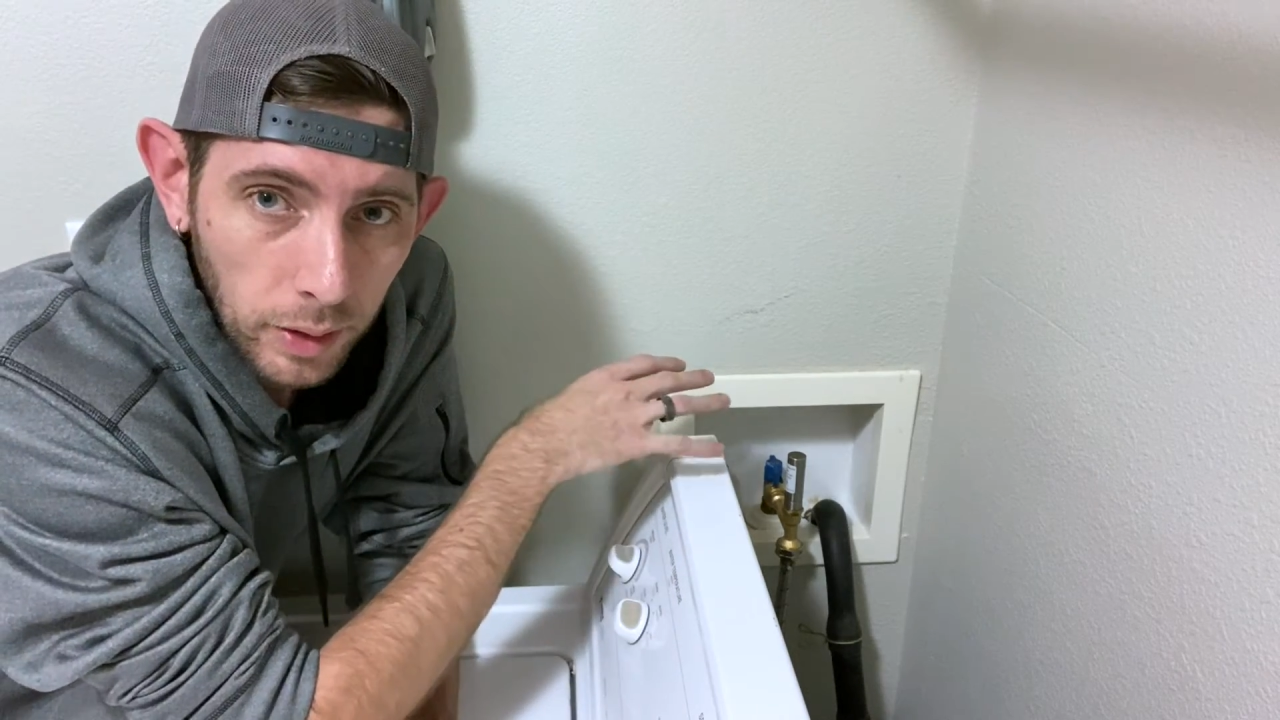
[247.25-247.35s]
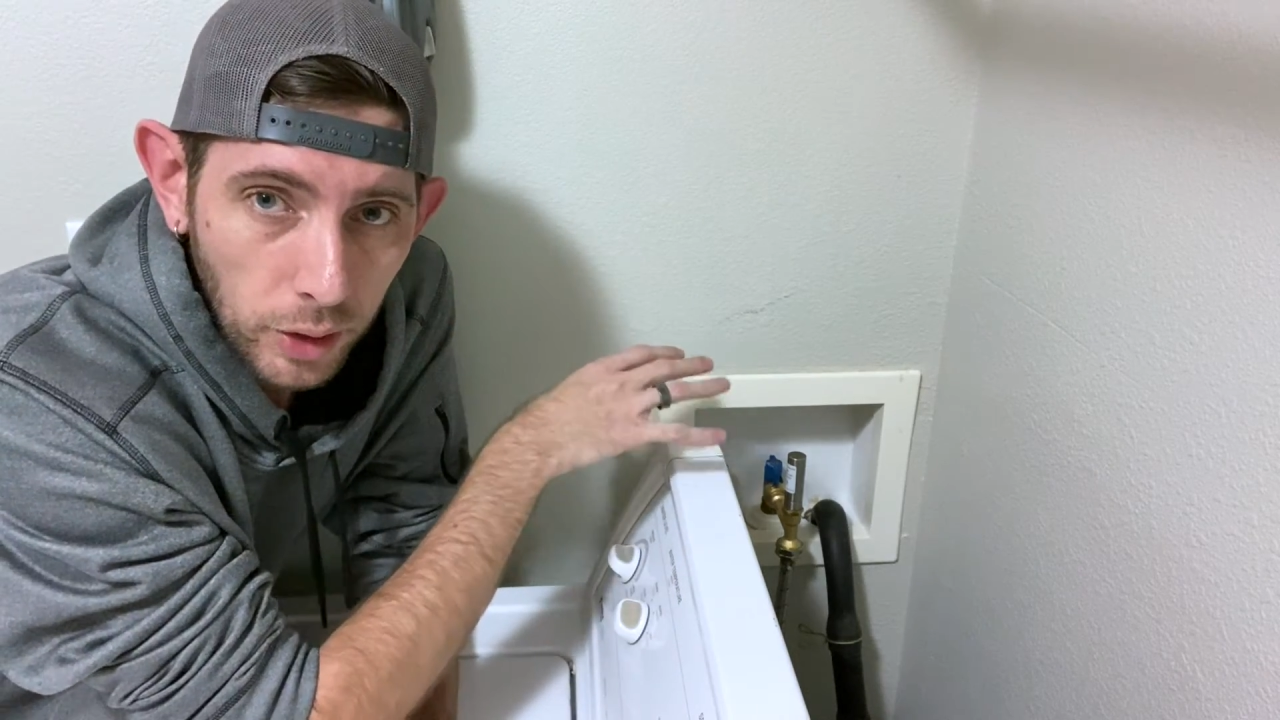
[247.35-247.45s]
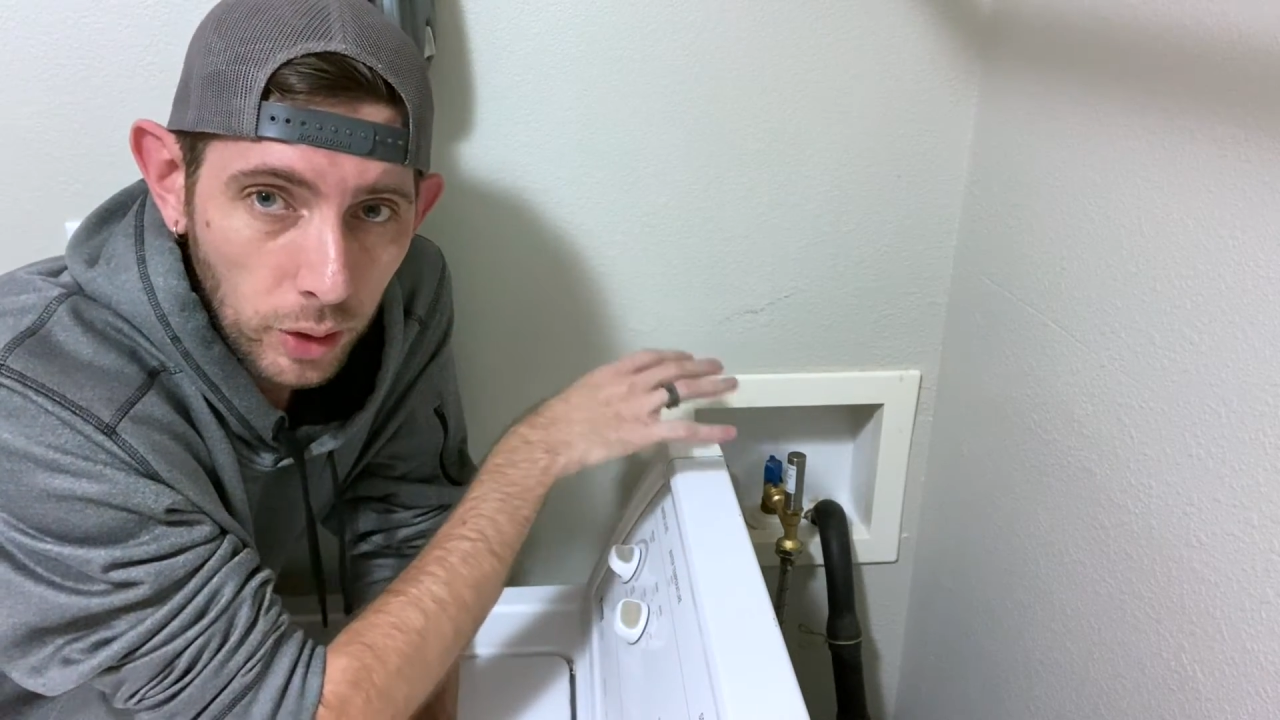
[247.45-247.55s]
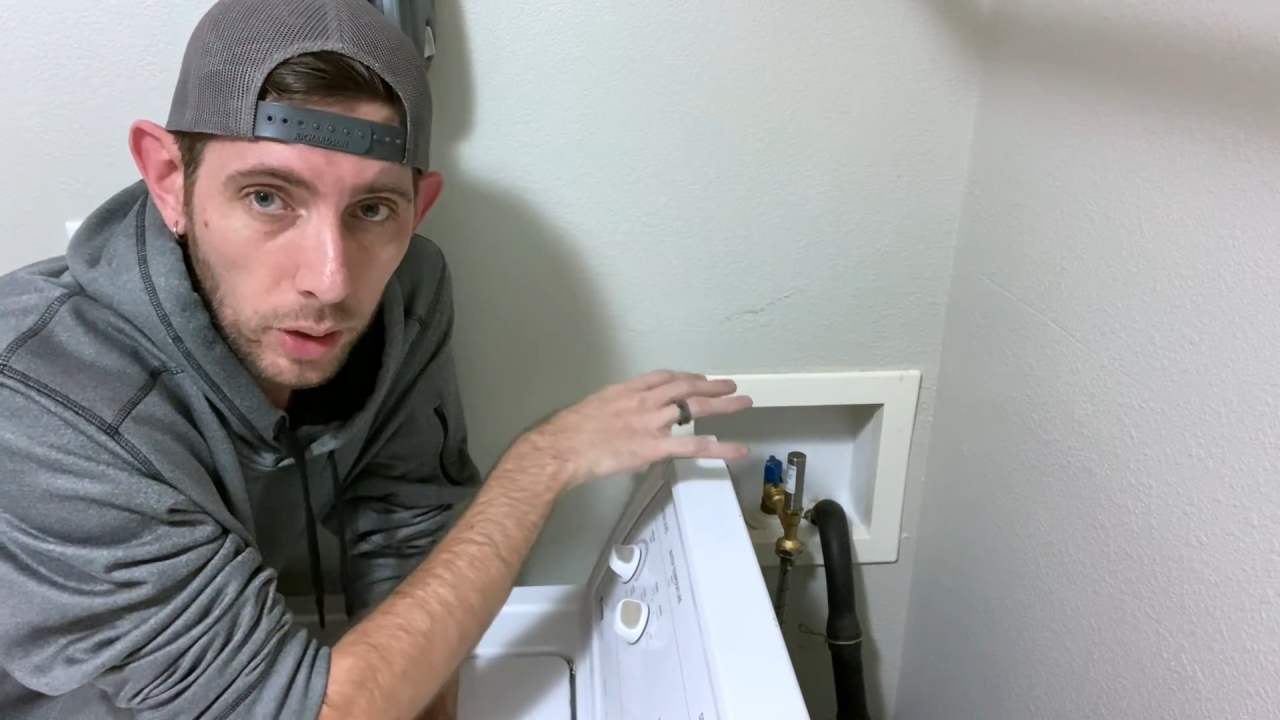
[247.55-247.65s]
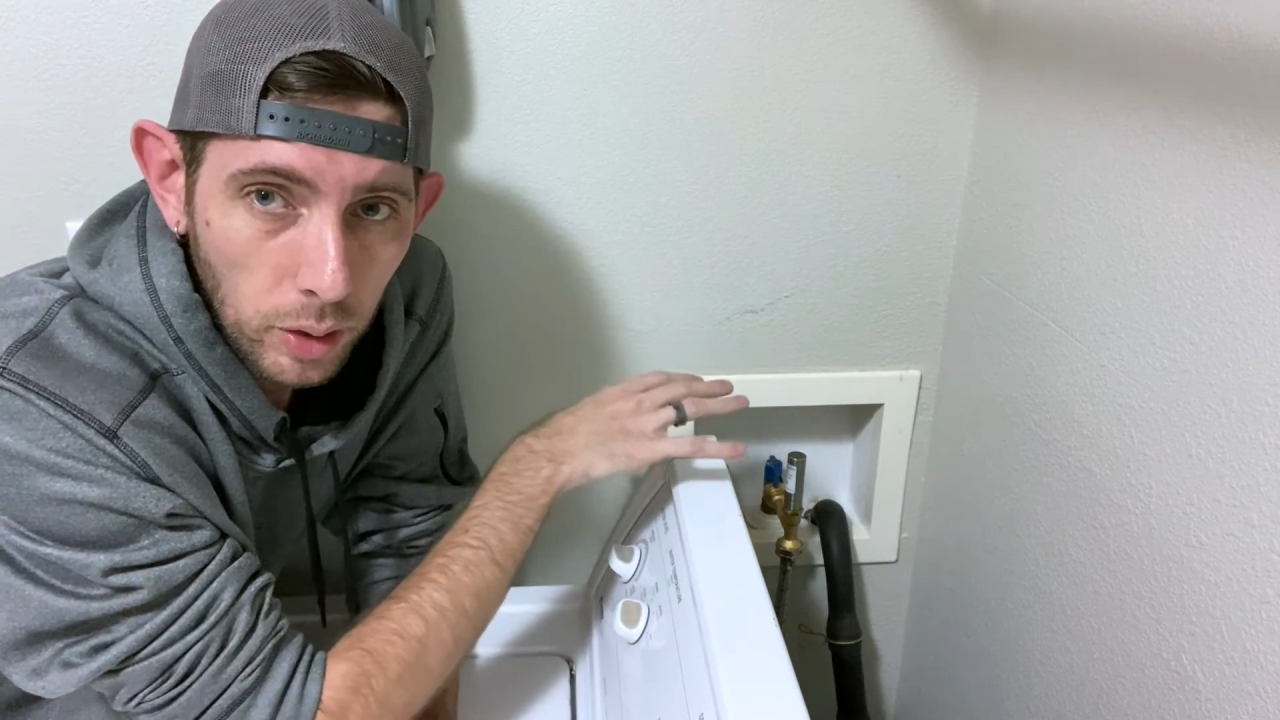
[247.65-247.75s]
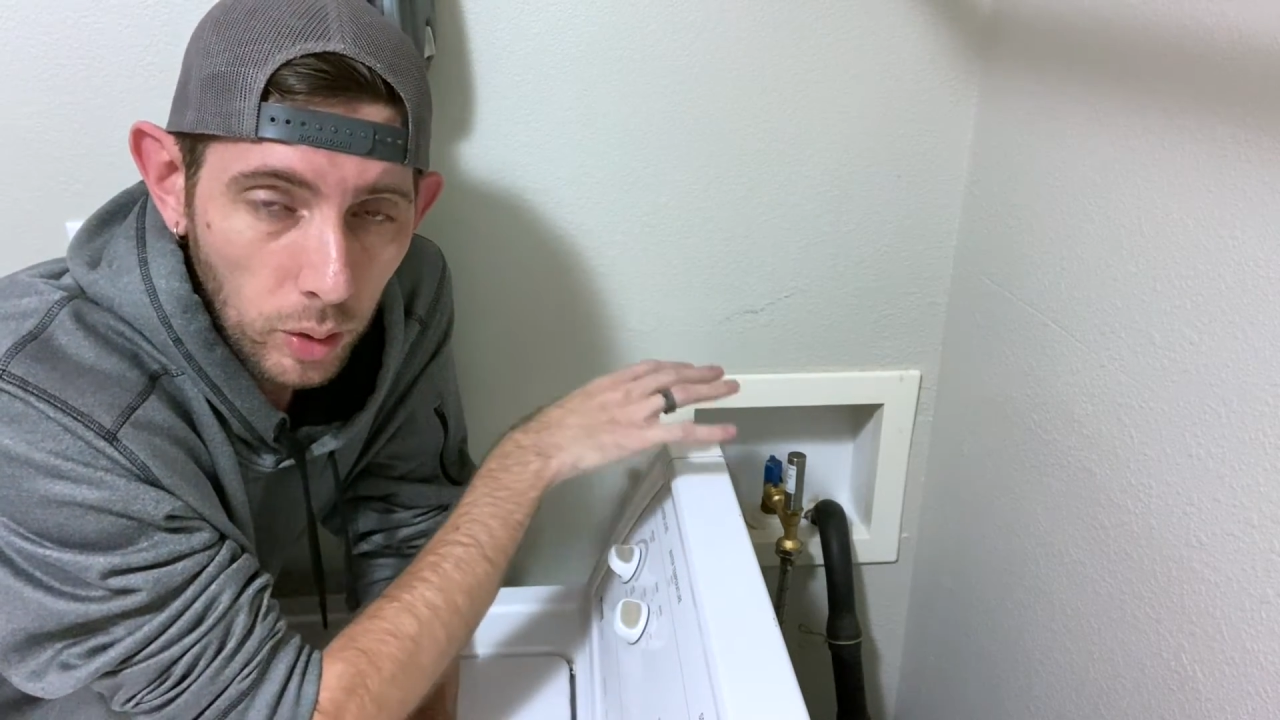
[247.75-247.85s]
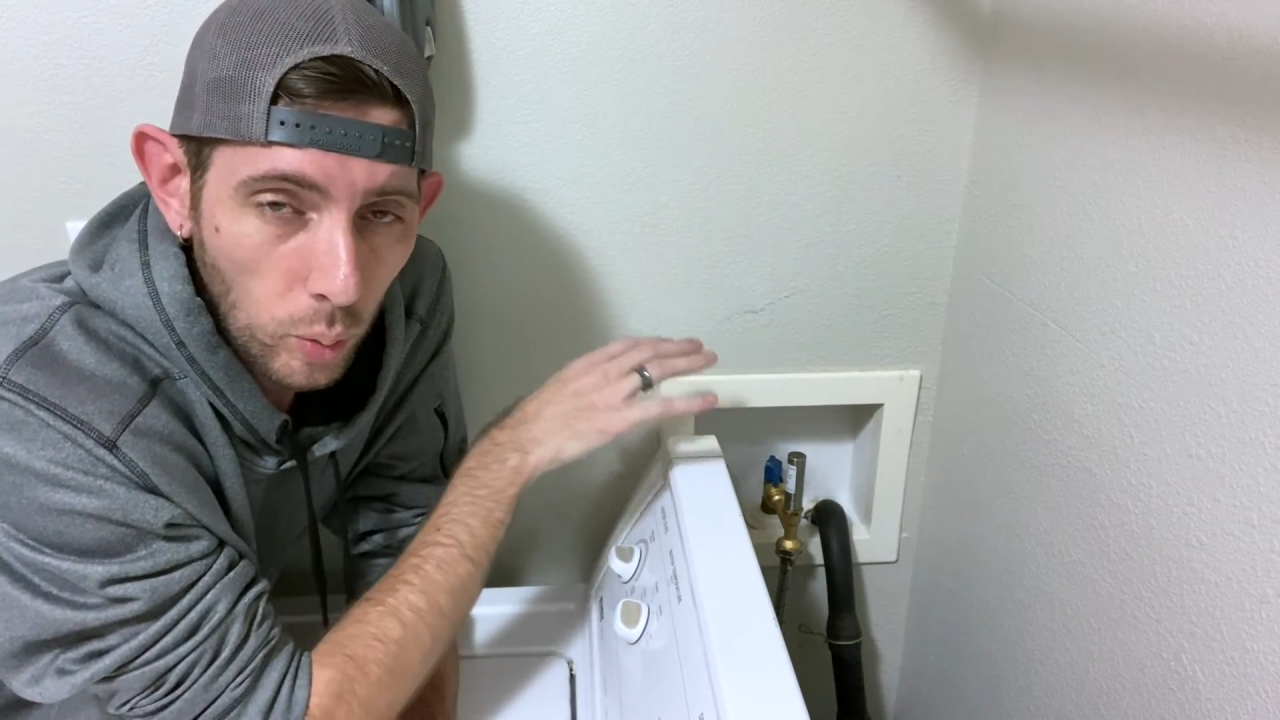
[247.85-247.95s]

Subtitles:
your